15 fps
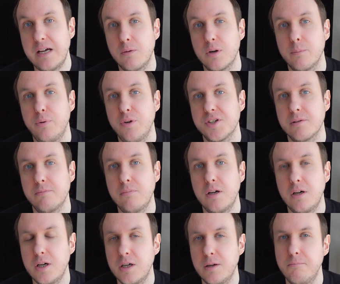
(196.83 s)
I'm going to put some
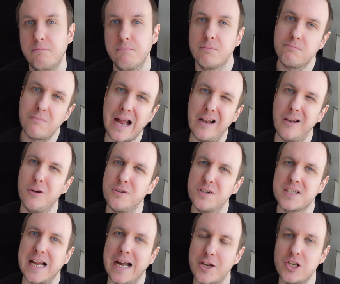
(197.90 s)

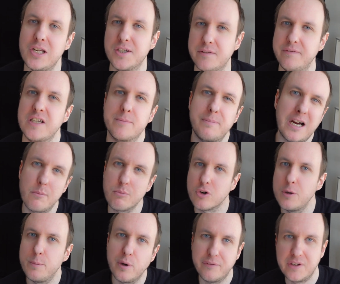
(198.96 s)
locust hatchlings, I think is about
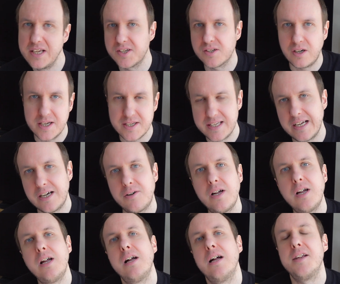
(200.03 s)
appropriate for their size now,
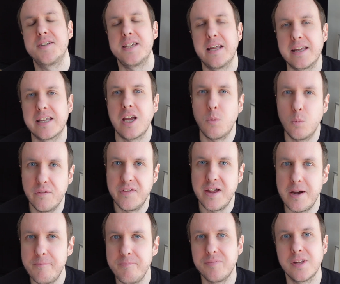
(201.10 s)
and see how they get on with
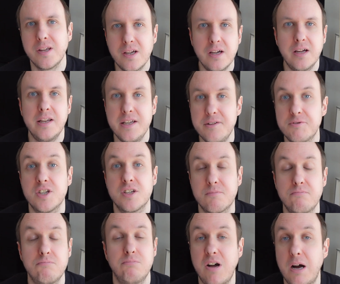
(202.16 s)
them, and then just
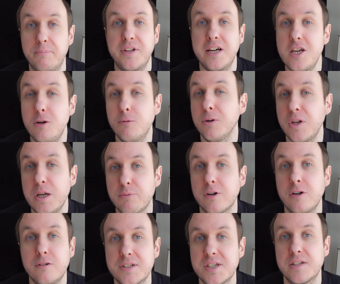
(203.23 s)
update you on their
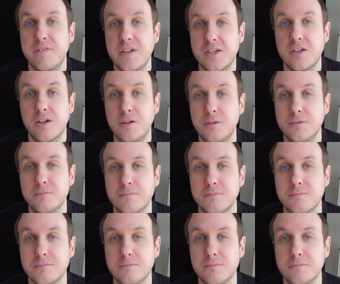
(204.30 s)
progress as things go.